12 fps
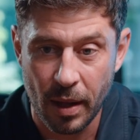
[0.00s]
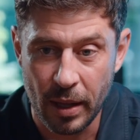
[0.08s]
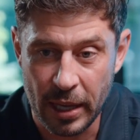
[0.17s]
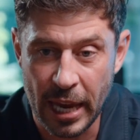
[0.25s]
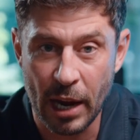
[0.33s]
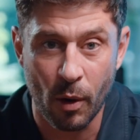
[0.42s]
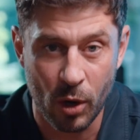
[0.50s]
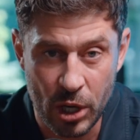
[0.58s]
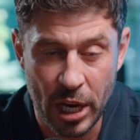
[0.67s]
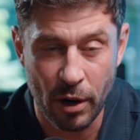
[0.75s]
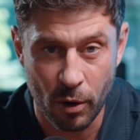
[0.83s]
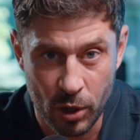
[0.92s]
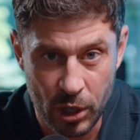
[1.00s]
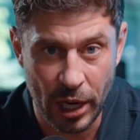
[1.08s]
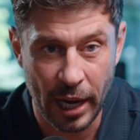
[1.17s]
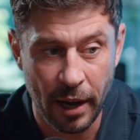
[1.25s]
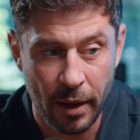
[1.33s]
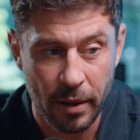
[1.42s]
year on year on
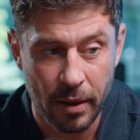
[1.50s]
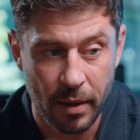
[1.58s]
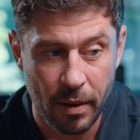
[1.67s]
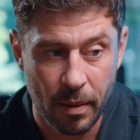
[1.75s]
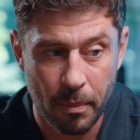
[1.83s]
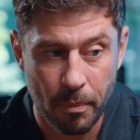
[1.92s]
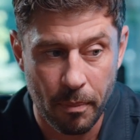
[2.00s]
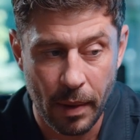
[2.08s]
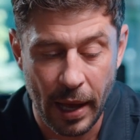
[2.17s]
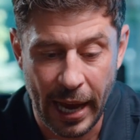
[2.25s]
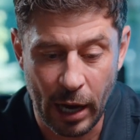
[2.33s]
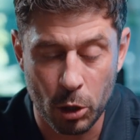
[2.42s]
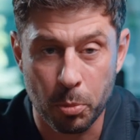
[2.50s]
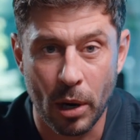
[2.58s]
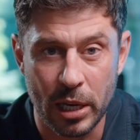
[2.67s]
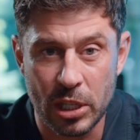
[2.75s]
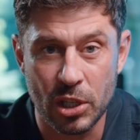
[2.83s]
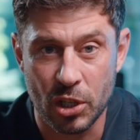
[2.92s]
year, house
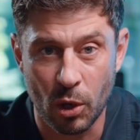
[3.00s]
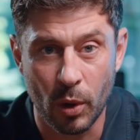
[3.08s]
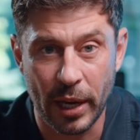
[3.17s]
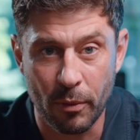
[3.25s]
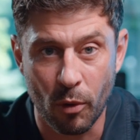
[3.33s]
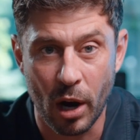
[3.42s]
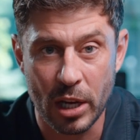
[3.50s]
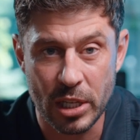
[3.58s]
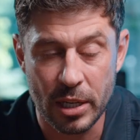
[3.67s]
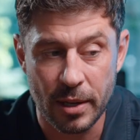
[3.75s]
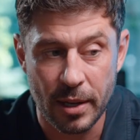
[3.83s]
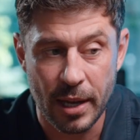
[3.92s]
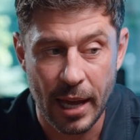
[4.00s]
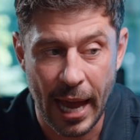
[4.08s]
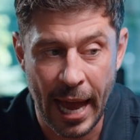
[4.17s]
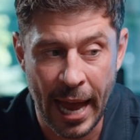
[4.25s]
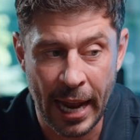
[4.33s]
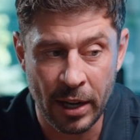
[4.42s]
prices still keep rising.
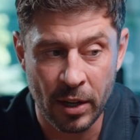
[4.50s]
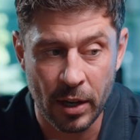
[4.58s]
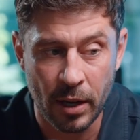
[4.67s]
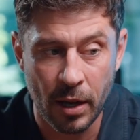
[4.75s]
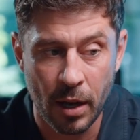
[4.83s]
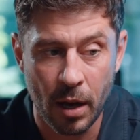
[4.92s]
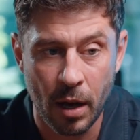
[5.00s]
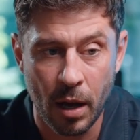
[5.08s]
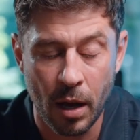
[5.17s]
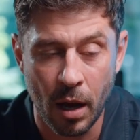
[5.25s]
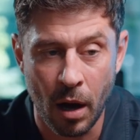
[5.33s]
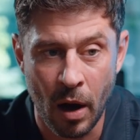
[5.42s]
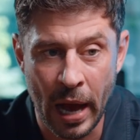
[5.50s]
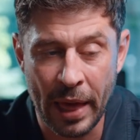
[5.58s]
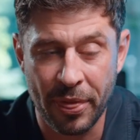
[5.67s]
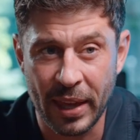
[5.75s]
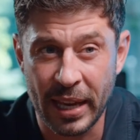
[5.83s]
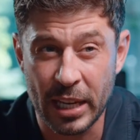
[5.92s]
And I
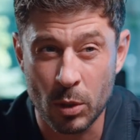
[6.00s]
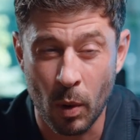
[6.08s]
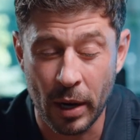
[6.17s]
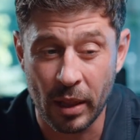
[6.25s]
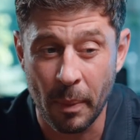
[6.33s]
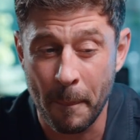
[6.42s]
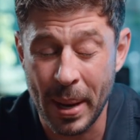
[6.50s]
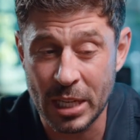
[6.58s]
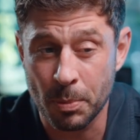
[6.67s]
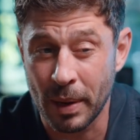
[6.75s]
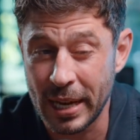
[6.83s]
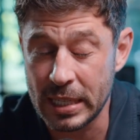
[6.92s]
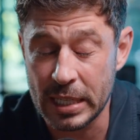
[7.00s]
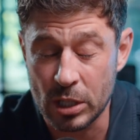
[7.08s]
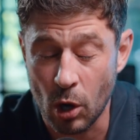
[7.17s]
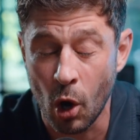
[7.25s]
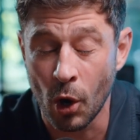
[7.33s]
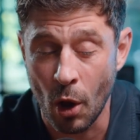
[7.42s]
think it's one of the best places
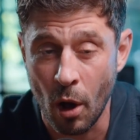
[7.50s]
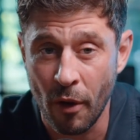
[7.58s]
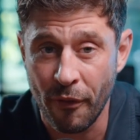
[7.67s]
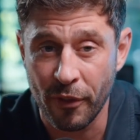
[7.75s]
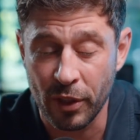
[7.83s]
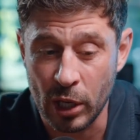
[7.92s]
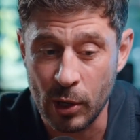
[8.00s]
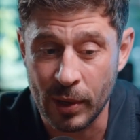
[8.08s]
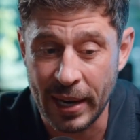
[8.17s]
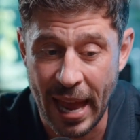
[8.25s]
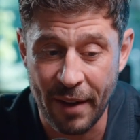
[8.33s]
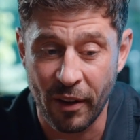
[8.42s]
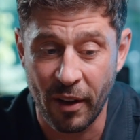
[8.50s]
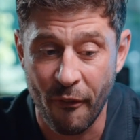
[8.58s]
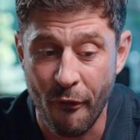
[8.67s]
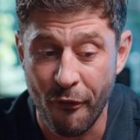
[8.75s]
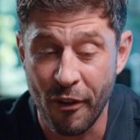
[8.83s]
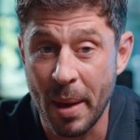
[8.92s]
on earth that you can ever
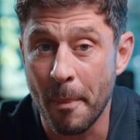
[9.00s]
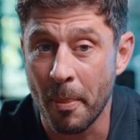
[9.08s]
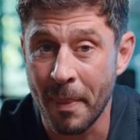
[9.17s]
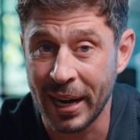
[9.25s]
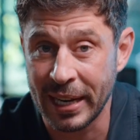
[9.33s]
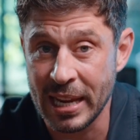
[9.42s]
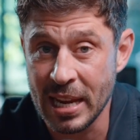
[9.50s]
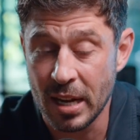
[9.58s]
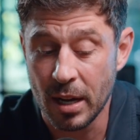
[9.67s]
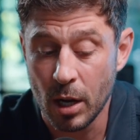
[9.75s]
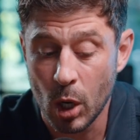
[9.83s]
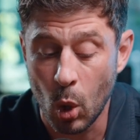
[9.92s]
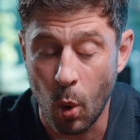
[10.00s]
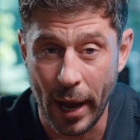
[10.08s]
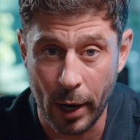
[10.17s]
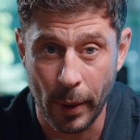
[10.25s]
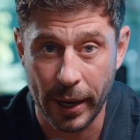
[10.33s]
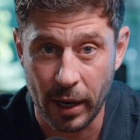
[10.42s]
flip money
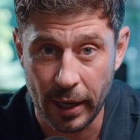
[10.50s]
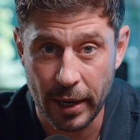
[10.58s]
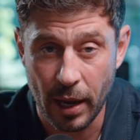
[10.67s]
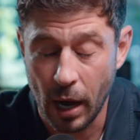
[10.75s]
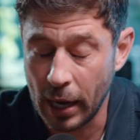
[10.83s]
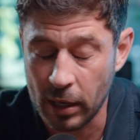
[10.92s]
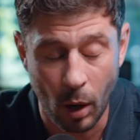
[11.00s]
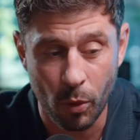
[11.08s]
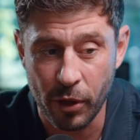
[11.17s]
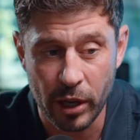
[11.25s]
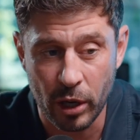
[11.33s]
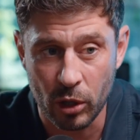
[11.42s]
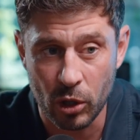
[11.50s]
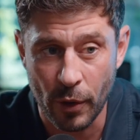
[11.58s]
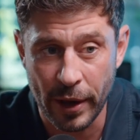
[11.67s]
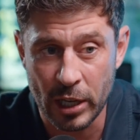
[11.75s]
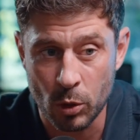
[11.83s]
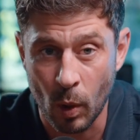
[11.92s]
quite quickly. I don't think you can do
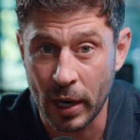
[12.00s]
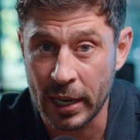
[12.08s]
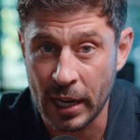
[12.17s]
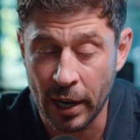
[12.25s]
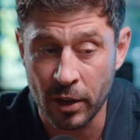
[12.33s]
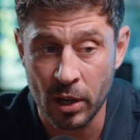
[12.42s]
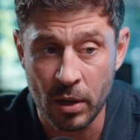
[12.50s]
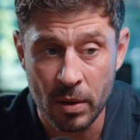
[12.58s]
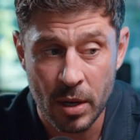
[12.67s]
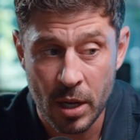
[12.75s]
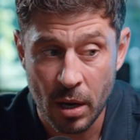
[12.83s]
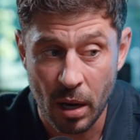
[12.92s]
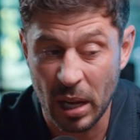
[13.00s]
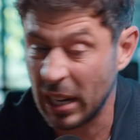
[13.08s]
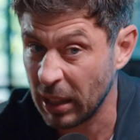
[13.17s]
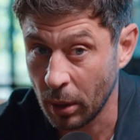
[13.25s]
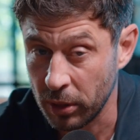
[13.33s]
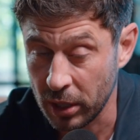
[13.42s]
it as well in London, and I
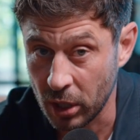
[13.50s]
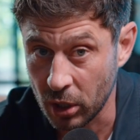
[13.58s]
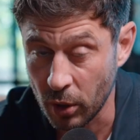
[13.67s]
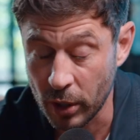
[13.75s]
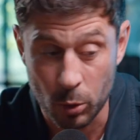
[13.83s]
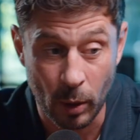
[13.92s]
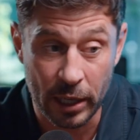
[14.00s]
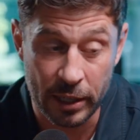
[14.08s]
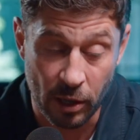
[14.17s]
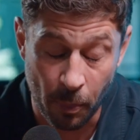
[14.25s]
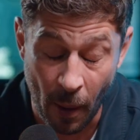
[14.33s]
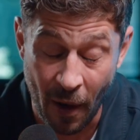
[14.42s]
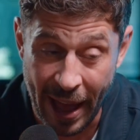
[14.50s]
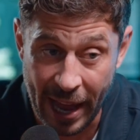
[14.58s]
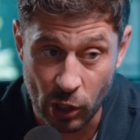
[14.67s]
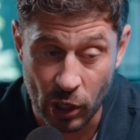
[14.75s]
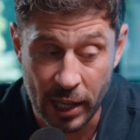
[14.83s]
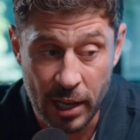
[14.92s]
don't think you can do it as well in Dubai,
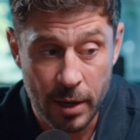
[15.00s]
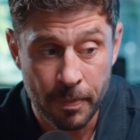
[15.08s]
actually.